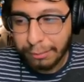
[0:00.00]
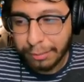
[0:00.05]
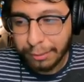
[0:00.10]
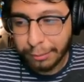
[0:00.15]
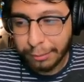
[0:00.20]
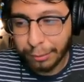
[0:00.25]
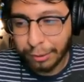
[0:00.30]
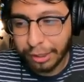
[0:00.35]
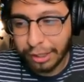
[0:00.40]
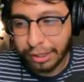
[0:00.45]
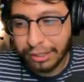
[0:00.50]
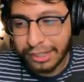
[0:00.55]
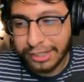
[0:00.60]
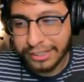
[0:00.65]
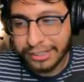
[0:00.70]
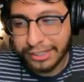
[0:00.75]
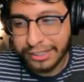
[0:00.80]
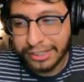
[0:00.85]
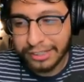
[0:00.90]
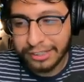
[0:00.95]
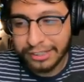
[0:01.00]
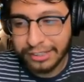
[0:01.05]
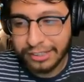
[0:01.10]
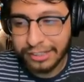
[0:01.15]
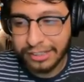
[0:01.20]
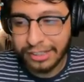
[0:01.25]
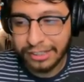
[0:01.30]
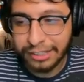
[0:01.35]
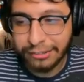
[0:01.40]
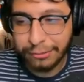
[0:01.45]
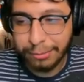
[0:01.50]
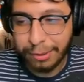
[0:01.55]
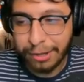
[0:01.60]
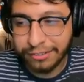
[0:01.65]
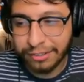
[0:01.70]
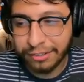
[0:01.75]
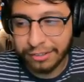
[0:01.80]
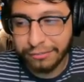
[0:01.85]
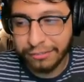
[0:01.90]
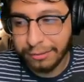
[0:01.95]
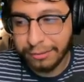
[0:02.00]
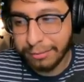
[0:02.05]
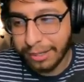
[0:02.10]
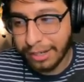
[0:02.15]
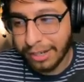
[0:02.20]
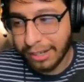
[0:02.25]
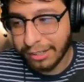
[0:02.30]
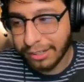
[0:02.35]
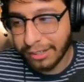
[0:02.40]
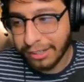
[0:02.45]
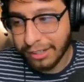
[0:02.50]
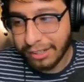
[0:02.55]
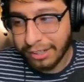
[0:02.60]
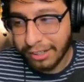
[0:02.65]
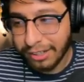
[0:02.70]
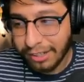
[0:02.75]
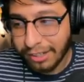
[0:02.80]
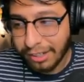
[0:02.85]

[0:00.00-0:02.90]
People really like it and giving positive feedback.